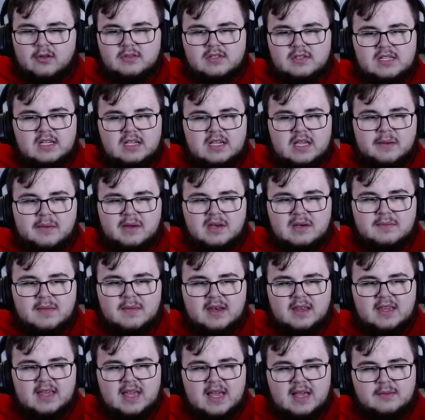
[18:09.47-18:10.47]
see it coming to many
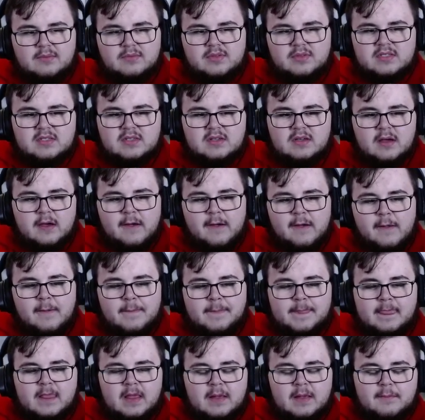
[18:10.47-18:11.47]
games,
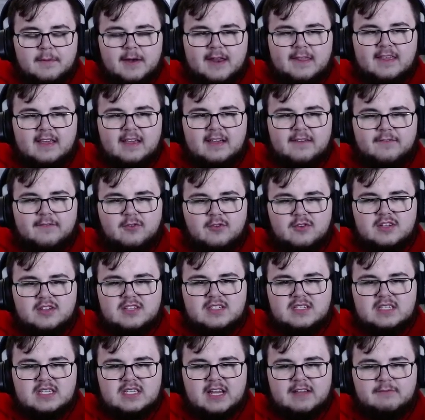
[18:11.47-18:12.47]
but I think it forces
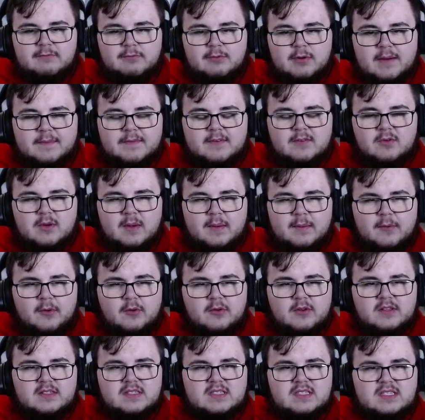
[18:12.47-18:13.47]
enough prep to where my
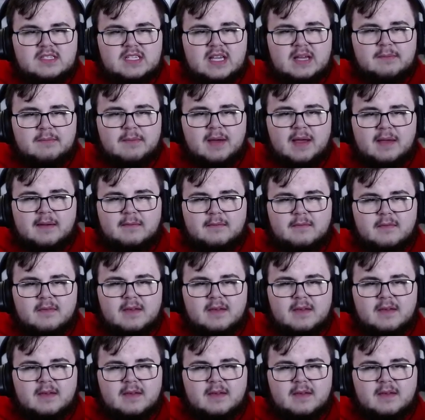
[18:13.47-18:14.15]
opponents might